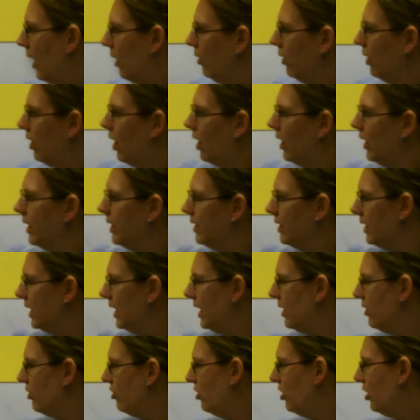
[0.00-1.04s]
How long is
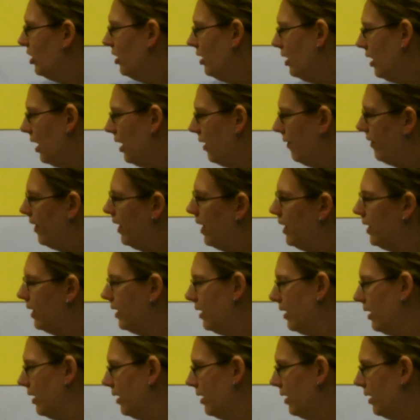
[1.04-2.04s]
each of our...